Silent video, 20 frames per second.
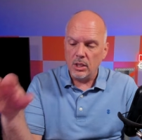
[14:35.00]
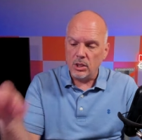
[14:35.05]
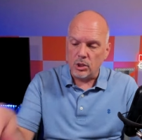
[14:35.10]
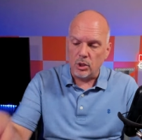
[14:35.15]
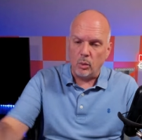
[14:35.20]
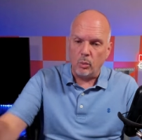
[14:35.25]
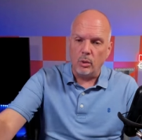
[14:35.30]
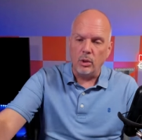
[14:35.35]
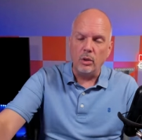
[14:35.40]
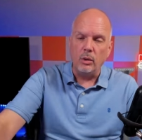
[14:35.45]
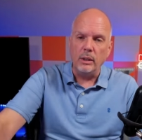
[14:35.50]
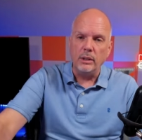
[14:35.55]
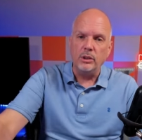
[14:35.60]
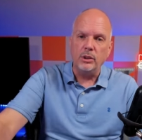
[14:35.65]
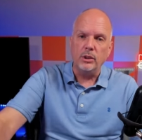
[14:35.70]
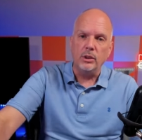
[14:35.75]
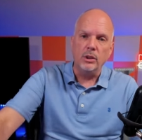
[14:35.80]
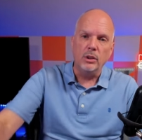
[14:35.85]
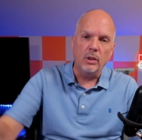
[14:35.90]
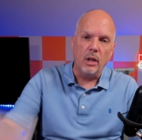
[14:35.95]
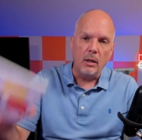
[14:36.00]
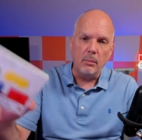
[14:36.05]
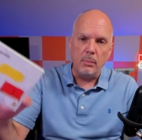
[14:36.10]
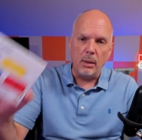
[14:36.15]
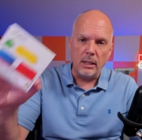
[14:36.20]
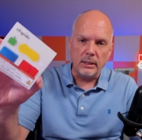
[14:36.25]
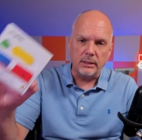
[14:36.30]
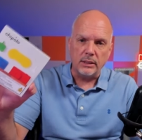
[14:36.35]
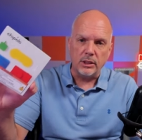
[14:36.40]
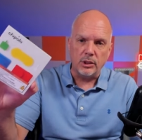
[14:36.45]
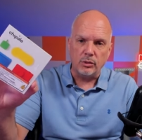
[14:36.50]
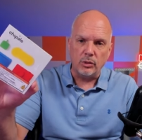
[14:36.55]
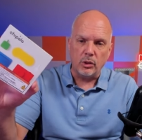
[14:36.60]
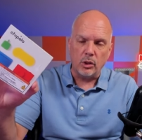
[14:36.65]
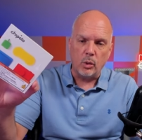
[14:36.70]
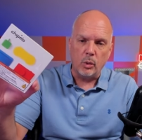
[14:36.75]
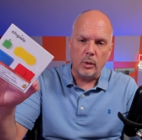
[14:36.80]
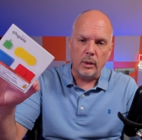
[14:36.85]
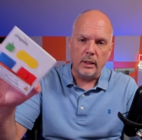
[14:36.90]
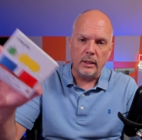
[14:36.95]
So we're going to unbox this
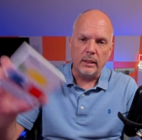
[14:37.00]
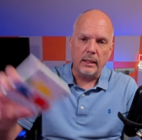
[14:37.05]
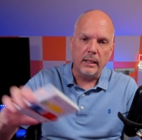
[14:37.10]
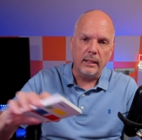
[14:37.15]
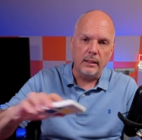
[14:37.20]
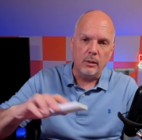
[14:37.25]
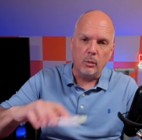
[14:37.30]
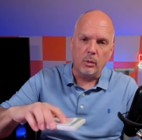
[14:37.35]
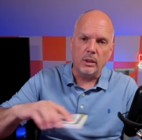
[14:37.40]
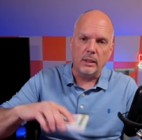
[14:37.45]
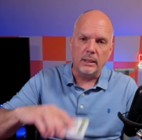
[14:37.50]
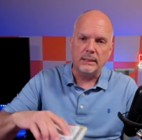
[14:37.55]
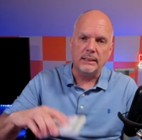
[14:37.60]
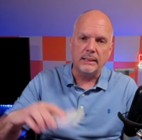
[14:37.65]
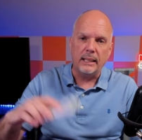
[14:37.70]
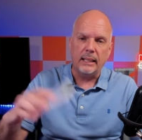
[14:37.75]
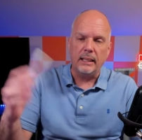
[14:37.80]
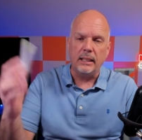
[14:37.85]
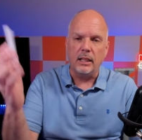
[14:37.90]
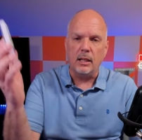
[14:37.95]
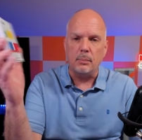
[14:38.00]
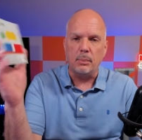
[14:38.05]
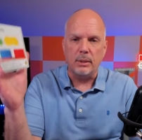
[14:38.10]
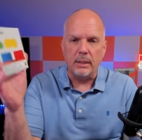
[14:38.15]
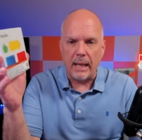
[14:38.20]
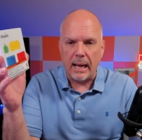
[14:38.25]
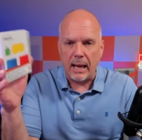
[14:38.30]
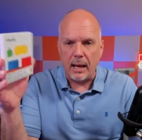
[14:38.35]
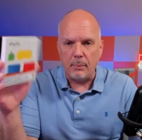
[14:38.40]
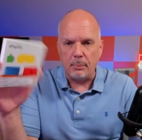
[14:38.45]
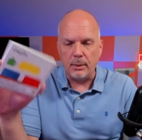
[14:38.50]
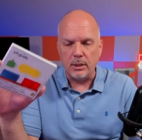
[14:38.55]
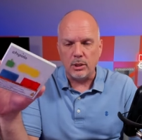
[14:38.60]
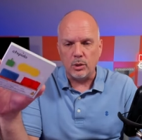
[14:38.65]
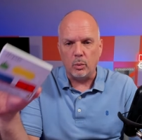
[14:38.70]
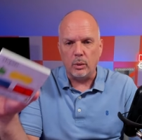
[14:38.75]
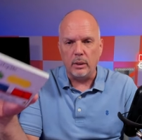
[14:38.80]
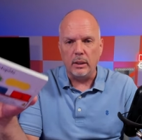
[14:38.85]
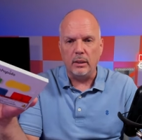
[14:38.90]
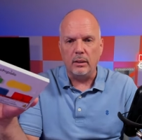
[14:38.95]
real quick, and then we're going to set it up in the app
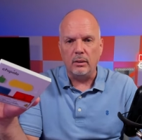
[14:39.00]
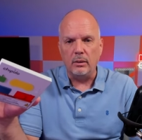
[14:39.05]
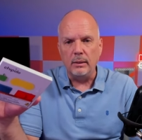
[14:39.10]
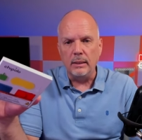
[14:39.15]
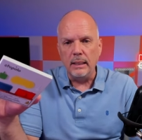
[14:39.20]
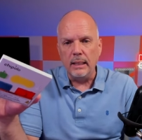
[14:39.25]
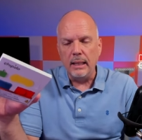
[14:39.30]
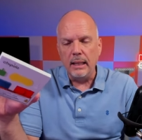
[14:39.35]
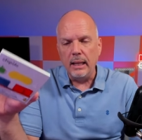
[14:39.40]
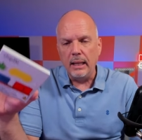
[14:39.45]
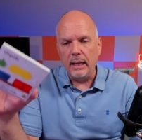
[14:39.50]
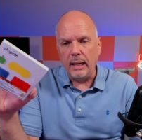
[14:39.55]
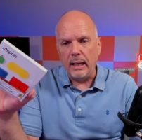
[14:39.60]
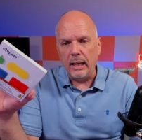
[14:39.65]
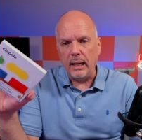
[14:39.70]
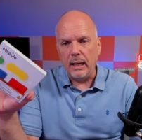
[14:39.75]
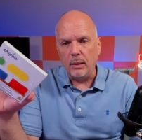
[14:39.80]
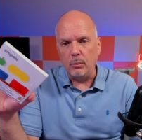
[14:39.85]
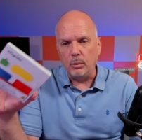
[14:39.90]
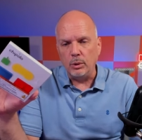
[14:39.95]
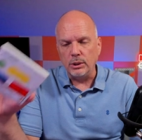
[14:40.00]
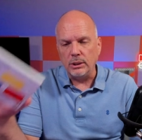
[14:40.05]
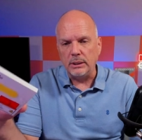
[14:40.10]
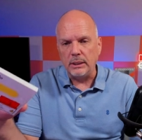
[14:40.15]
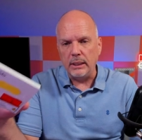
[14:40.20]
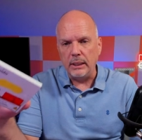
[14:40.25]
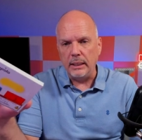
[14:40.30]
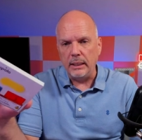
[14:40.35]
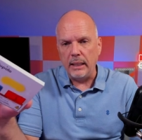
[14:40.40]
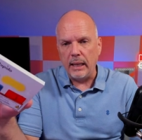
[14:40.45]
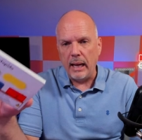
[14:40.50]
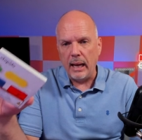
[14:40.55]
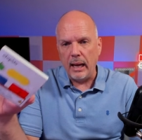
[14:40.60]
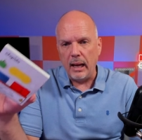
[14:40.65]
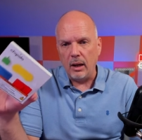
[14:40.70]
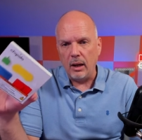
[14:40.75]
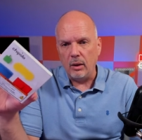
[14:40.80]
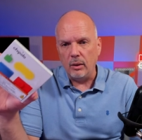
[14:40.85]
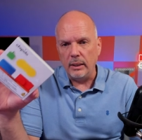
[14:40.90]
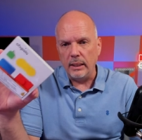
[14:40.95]
as well, and we'll see
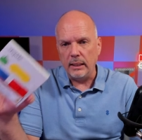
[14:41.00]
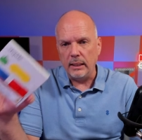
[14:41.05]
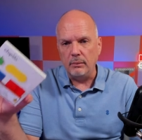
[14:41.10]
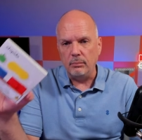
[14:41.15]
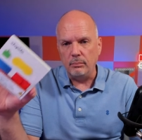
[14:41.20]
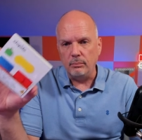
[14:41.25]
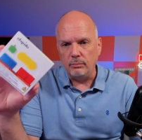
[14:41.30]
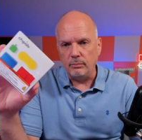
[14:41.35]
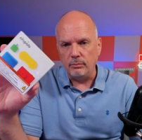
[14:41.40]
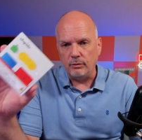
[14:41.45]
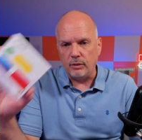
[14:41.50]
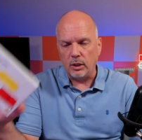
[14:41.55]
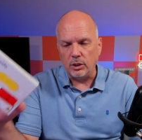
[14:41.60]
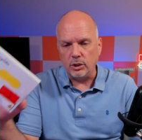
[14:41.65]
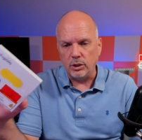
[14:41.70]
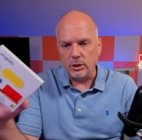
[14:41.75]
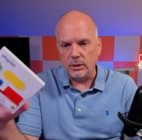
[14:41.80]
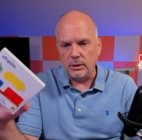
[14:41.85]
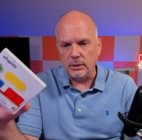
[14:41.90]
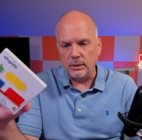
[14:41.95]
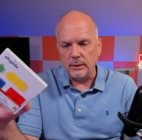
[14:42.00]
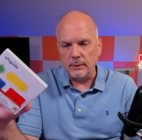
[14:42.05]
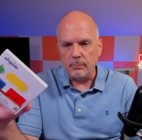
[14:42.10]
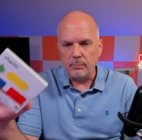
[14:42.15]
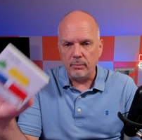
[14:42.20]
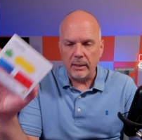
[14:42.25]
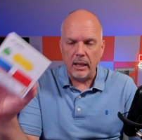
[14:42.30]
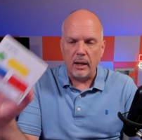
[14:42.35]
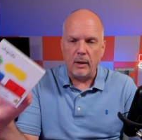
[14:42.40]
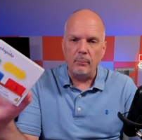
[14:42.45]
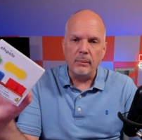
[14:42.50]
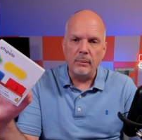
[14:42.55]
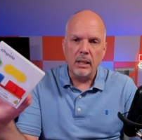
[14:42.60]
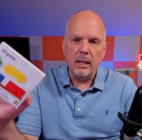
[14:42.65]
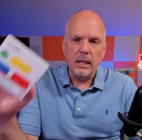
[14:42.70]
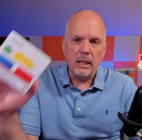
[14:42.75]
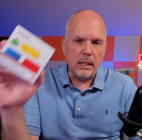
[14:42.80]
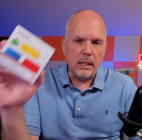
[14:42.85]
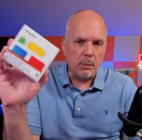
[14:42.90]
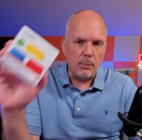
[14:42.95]
how it functions. Now,
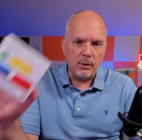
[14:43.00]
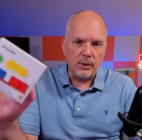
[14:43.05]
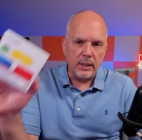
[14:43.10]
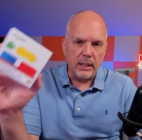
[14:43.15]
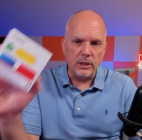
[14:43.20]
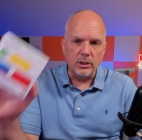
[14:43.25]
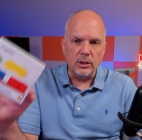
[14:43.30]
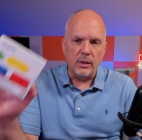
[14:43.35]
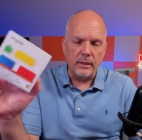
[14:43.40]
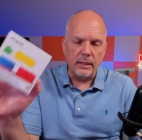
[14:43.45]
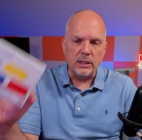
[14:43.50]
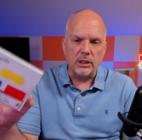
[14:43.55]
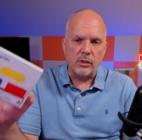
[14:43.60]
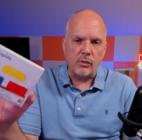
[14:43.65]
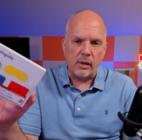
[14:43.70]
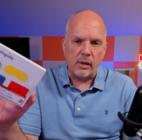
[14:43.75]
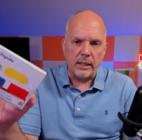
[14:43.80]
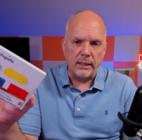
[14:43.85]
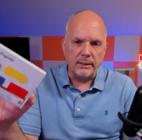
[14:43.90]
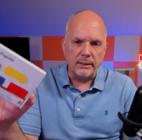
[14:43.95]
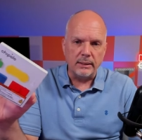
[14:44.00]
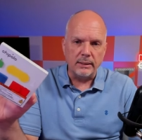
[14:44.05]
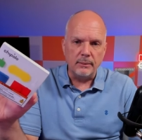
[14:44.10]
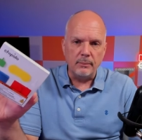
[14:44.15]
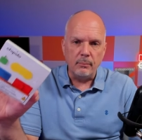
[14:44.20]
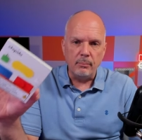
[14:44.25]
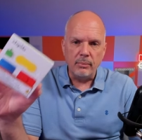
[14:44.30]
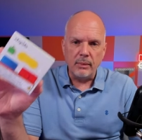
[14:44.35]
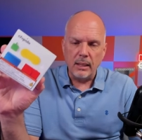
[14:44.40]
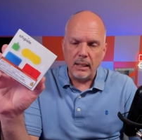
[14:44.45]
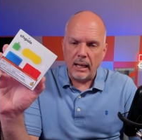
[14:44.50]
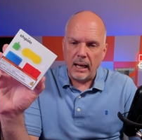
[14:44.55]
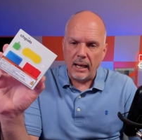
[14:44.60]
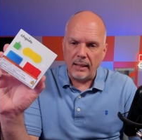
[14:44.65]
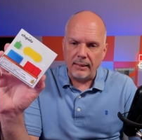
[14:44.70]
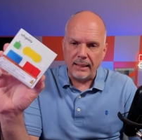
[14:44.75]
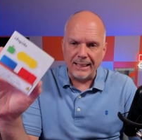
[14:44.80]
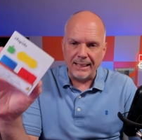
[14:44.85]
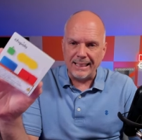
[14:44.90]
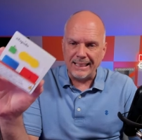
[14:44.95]
a couple things on this device. I
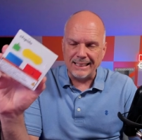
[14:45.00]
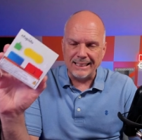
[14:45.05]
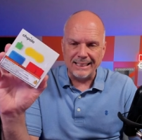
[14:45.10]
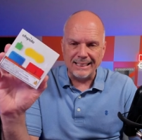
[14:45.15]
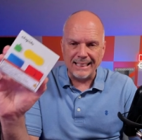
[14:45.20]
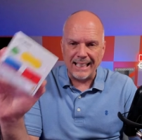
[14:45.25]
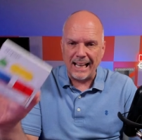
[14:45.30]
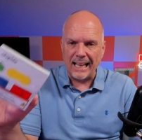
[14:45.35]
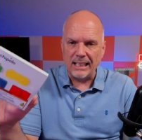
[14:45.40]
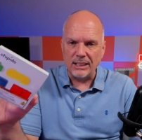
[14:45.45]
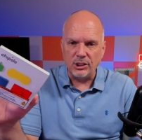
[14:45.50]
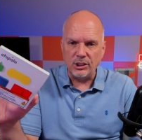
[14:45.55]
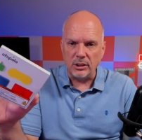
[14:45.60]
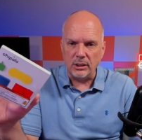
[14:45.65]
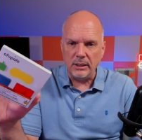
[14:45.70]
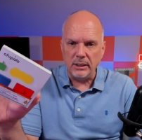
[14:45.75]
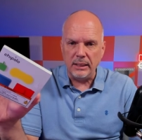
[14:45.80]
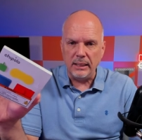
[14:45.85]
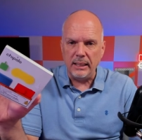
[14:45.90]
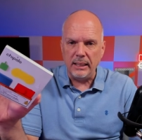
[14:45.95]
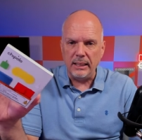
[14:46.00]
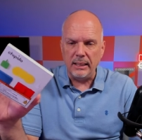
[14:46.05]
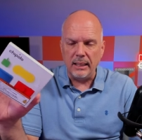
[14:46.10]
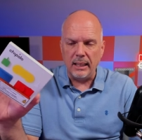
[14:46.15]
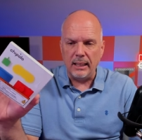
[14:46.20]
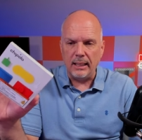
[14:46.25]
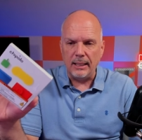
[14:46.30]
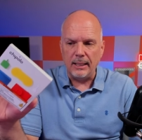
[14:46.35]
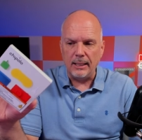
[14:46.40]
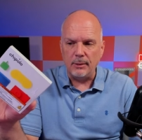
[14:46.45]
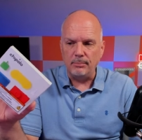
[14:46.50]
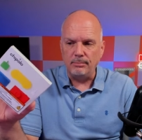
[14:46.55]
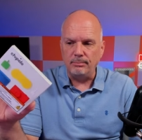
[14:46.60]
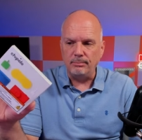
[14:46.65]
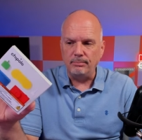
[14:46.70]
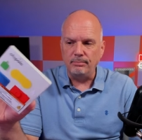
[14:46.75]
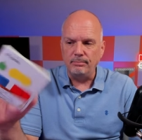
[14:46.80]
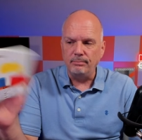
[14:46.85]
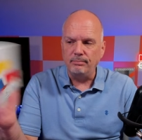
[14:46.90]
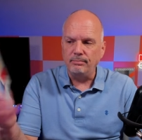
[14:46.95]
think this is actually
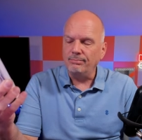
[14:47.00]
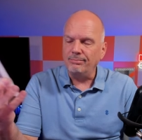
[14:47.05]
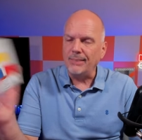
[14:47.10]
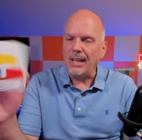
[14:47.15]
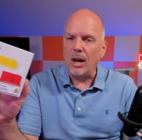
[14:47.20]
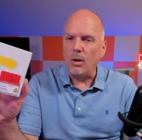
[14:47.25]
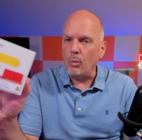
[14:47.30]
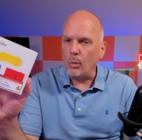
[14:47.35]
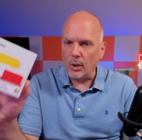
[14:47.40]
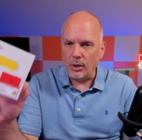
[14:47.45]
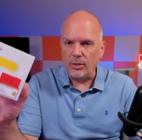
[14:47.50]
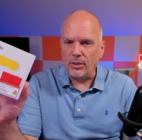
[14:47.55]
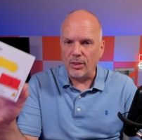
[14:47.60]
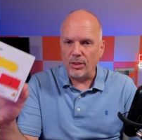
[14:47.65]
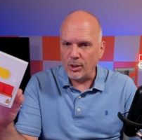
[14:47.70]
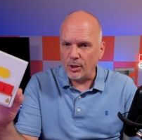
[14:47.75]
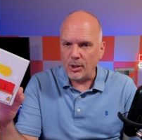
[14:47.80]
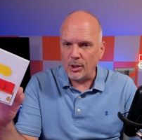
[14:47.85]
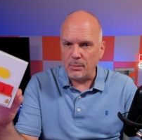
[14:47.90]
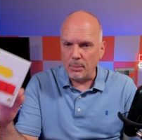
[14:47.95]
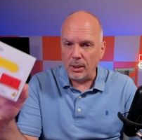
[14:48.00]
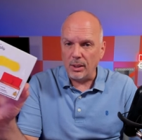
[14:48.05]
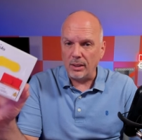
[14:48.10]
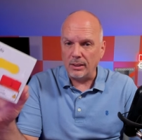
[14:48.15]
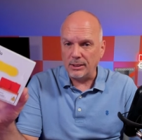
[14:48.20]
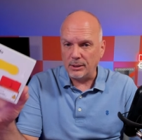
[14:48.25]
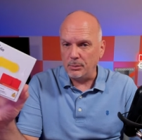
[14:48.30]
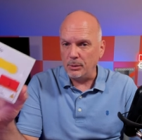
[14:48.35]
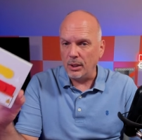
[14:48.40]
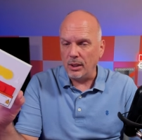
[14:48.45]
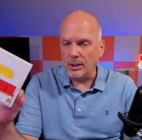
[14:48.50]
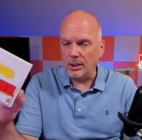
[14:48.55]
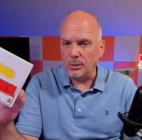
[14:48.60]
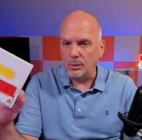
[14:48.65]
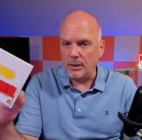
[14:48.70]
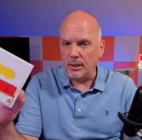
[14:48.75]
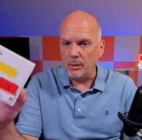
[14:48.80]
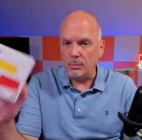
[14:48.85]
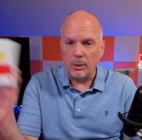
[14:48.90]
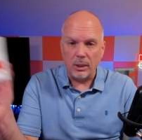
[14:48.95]
um, not worth the 30 bucks, to be honest
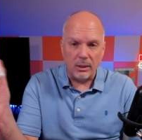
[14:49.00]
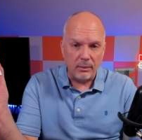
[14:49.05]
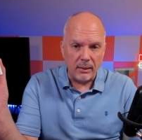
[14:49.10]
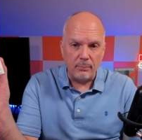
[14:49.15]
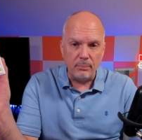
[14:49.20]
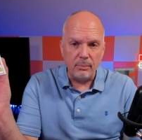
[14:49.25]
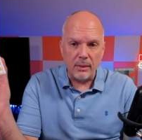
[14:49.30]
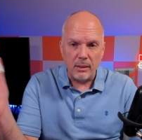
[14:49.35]
with you, but